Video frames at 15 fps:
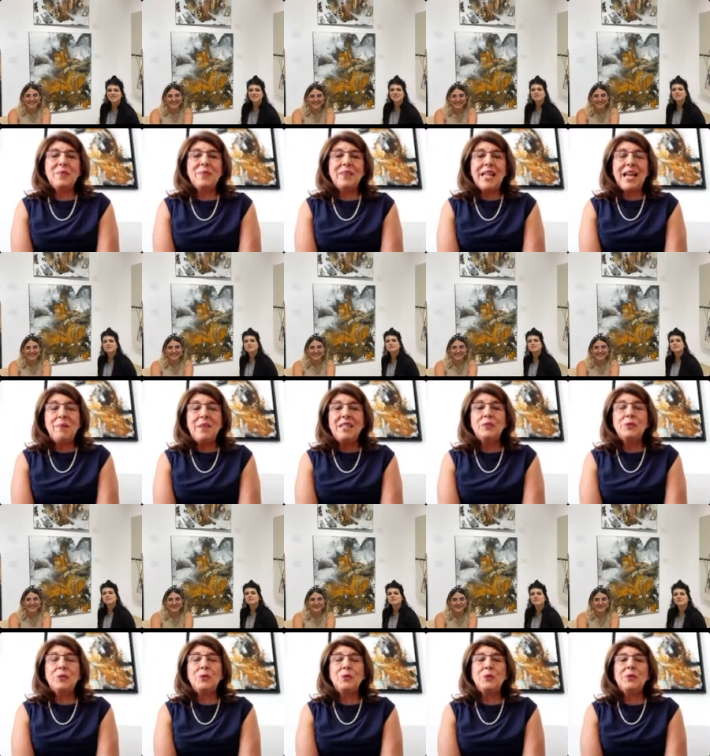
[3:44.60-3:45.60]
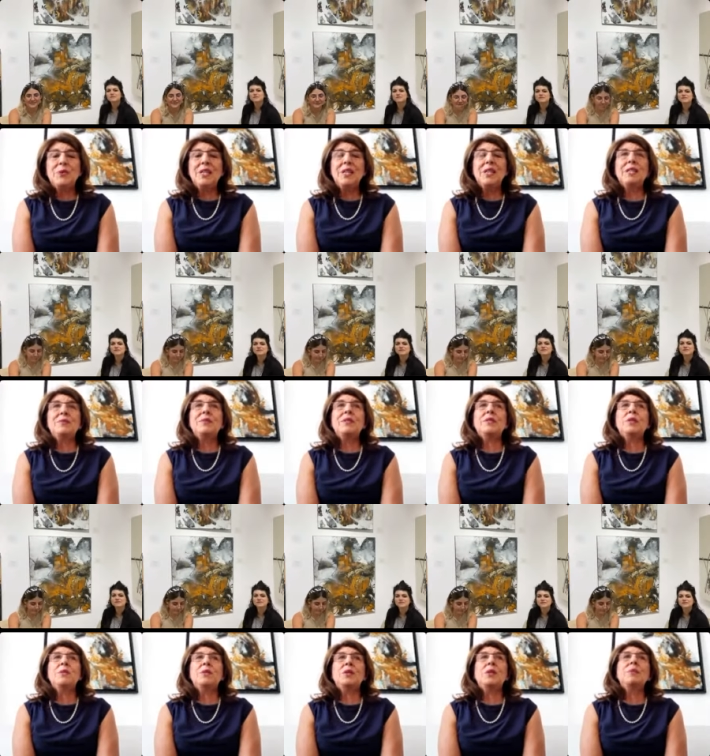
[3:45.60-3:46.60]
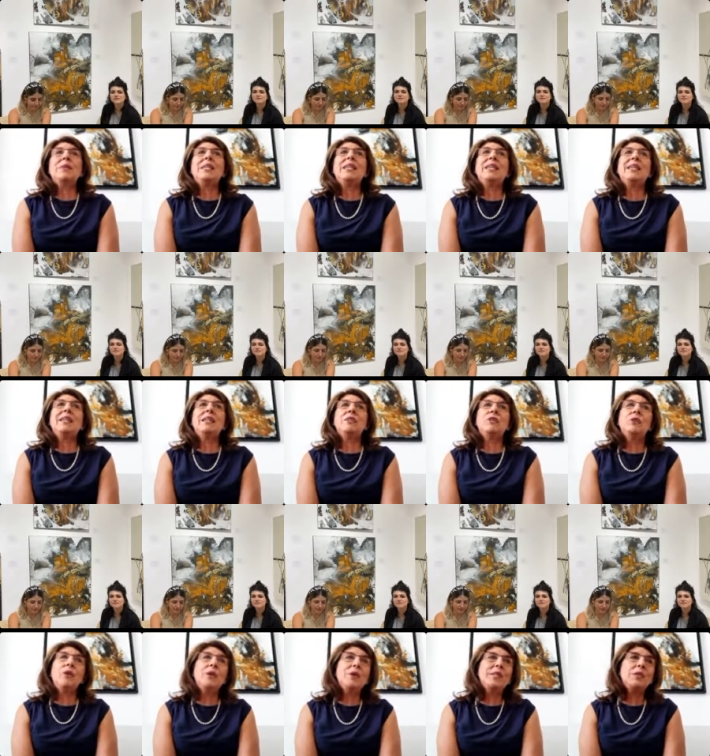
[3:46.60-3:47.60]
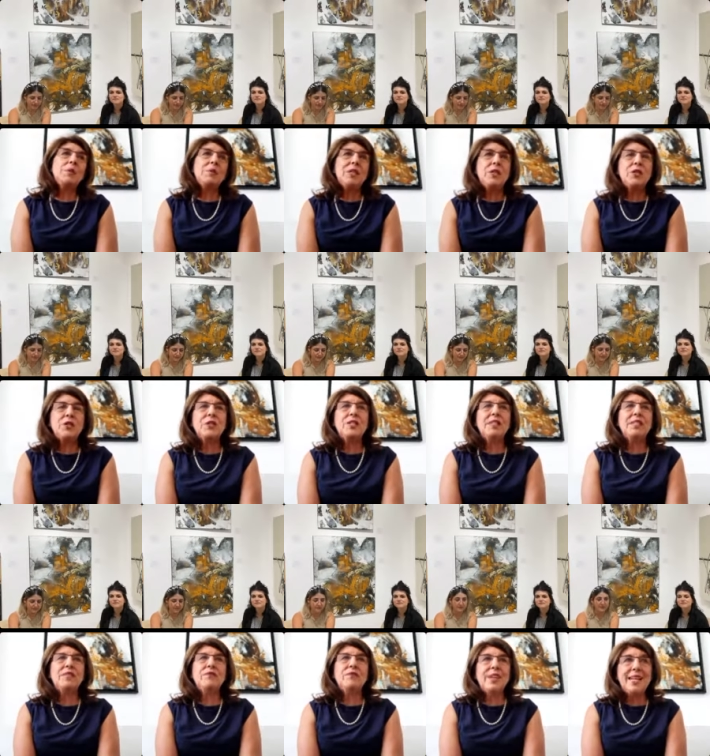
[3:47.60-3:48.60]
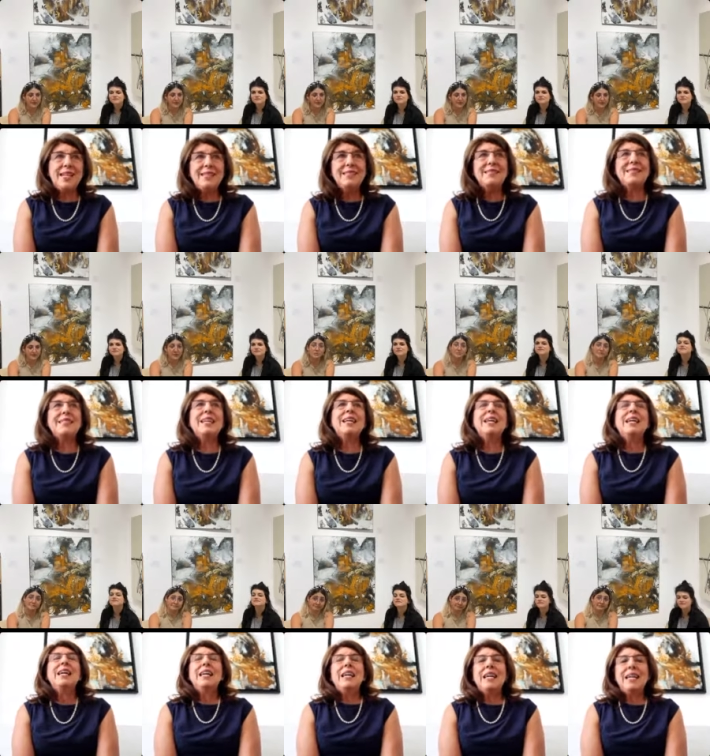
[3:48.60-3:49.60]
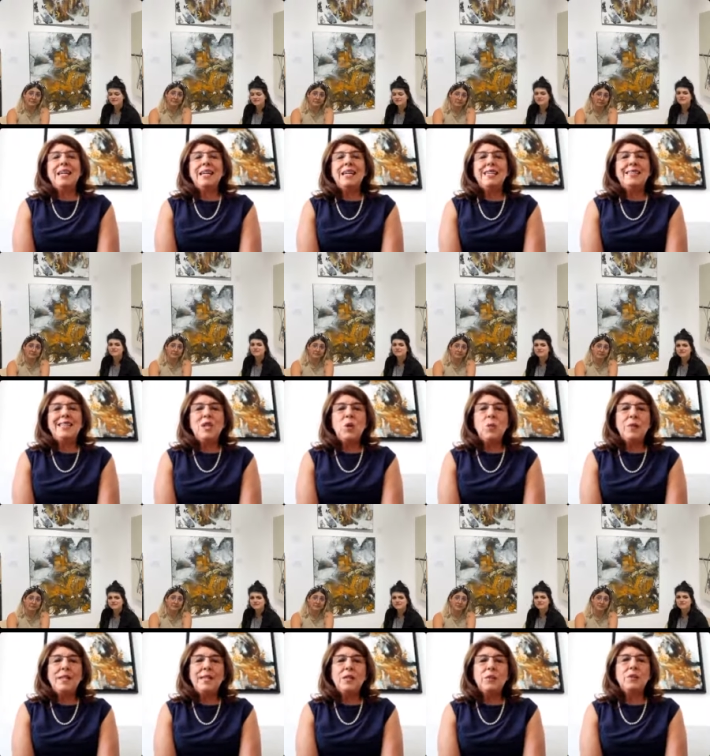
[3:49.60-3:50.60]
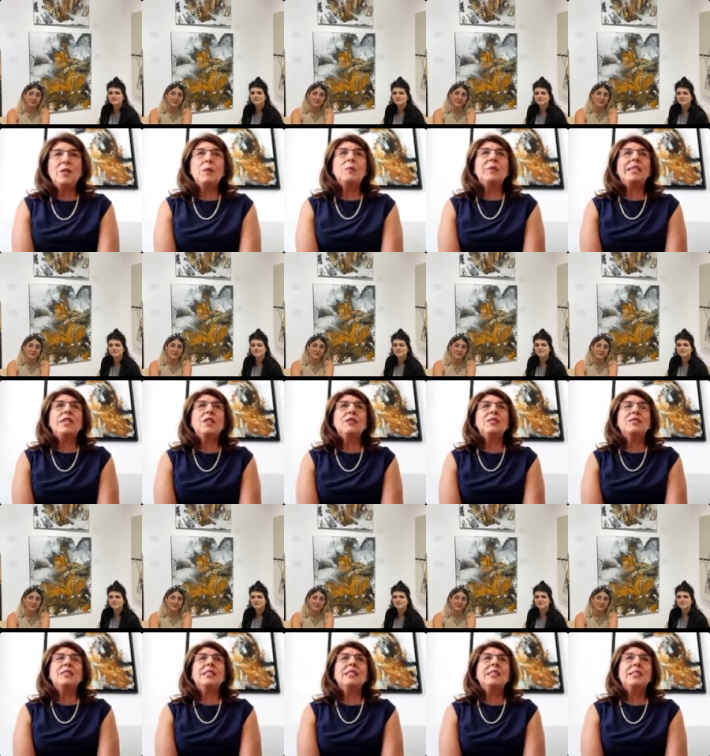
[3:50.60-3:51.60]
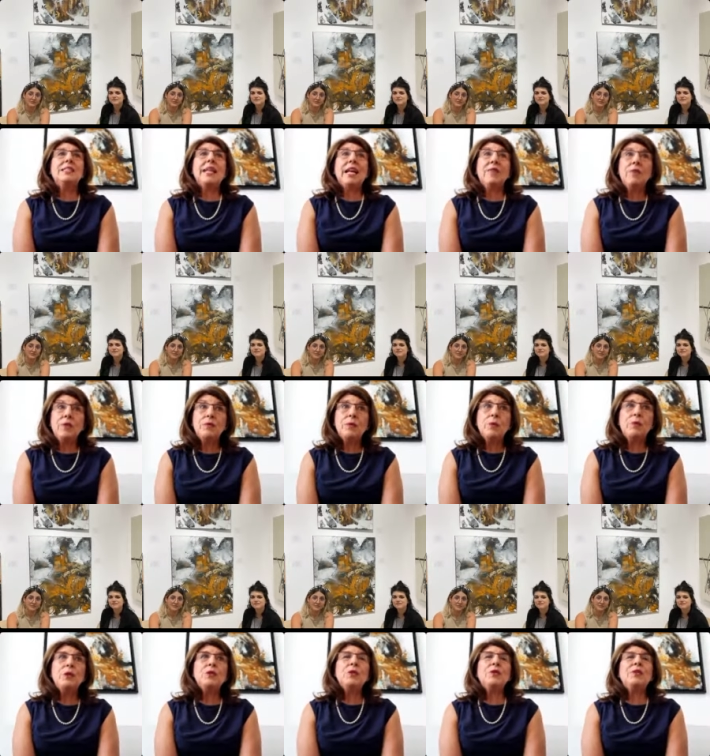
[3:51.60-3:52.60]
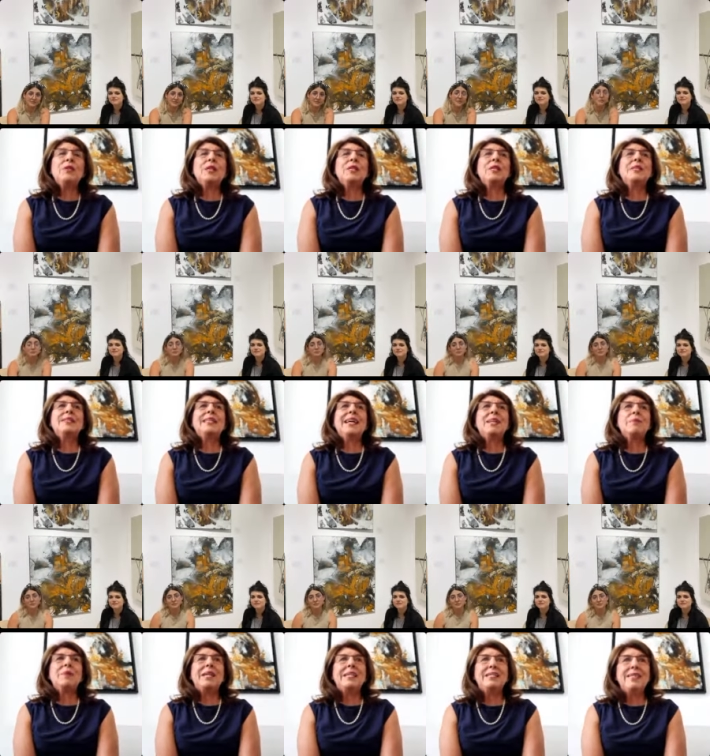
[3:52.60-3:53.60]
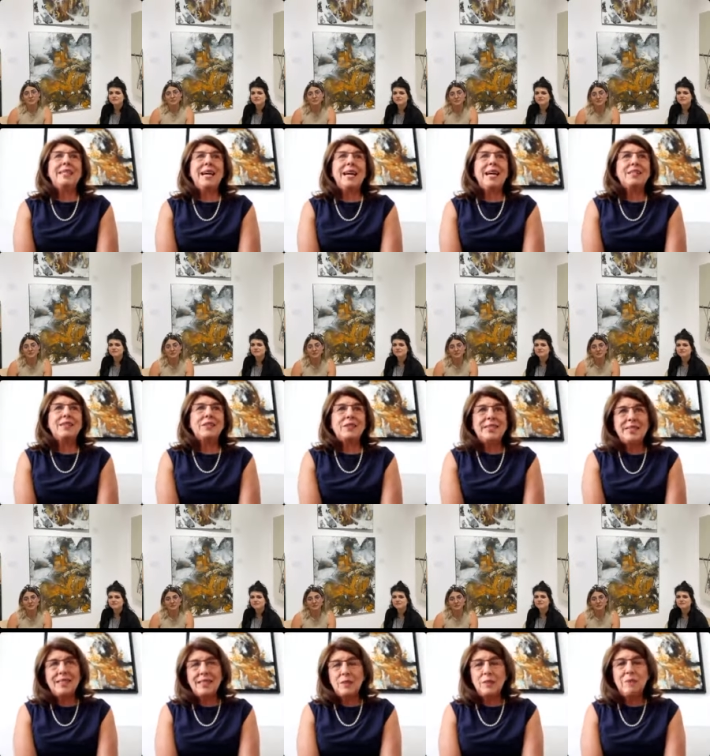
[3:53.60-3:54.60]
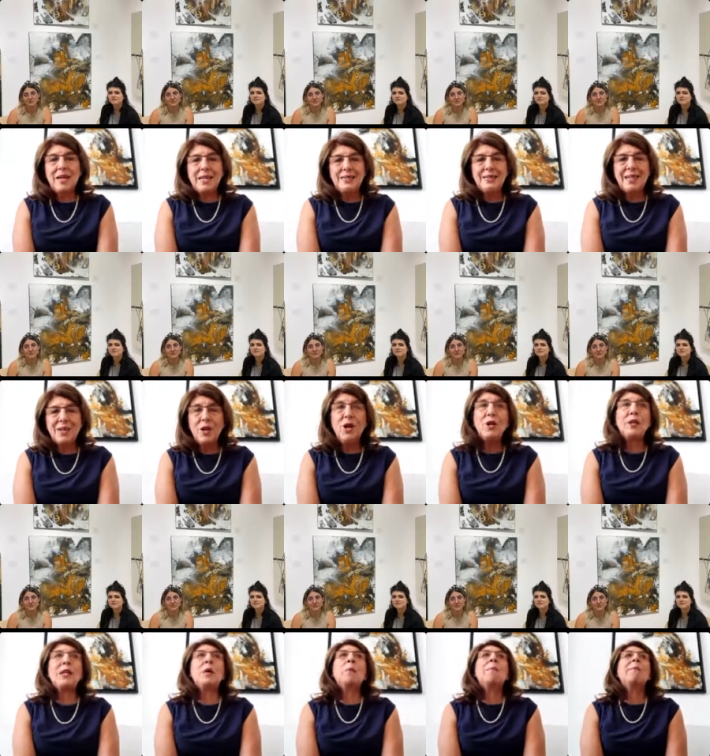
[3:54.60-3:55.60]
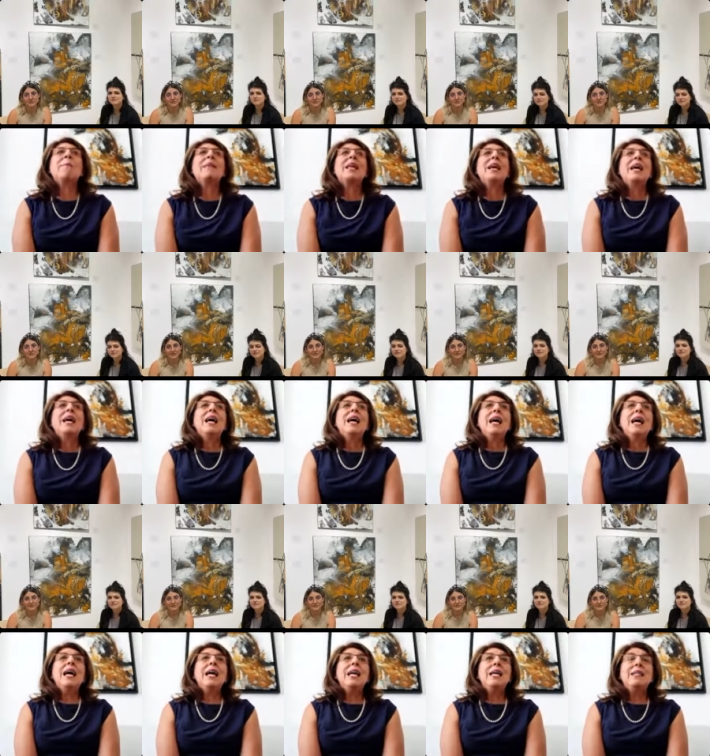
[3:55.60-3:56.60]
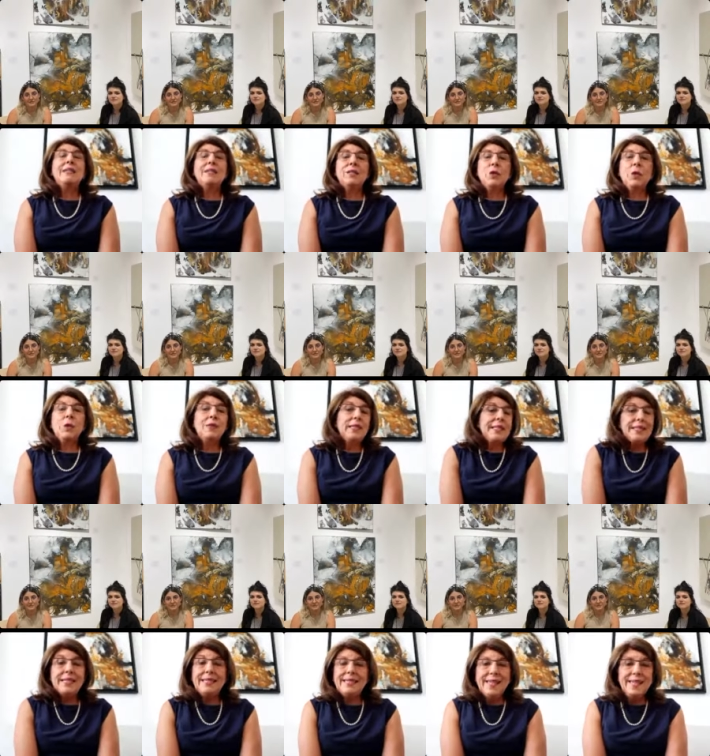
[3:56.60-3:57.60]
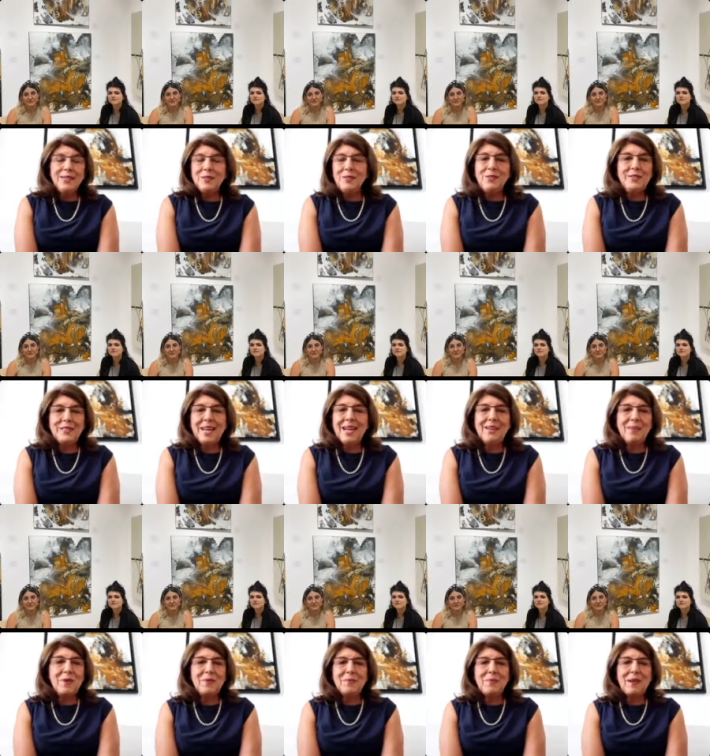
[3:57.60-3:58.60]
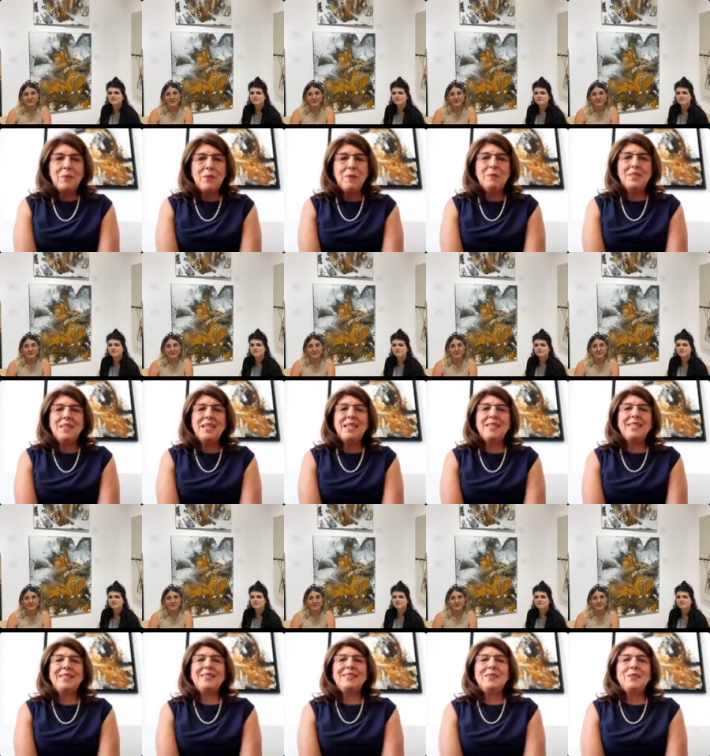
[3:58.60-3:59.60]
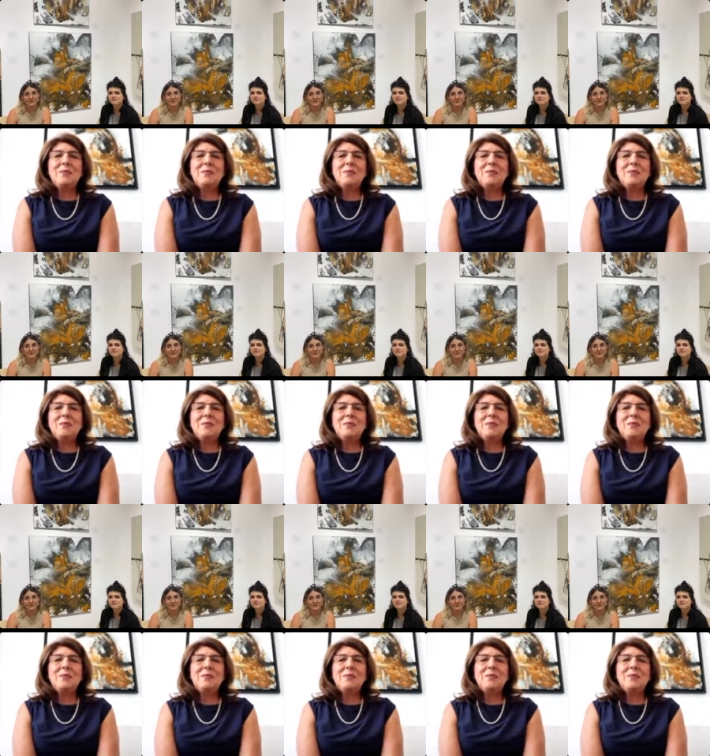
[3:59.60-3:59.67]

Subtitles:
coming soon, there will be a solo exhibition in Venice. The opening will be on the 9th of August, done by the art critic Marta Locke. And all the details are on my website, on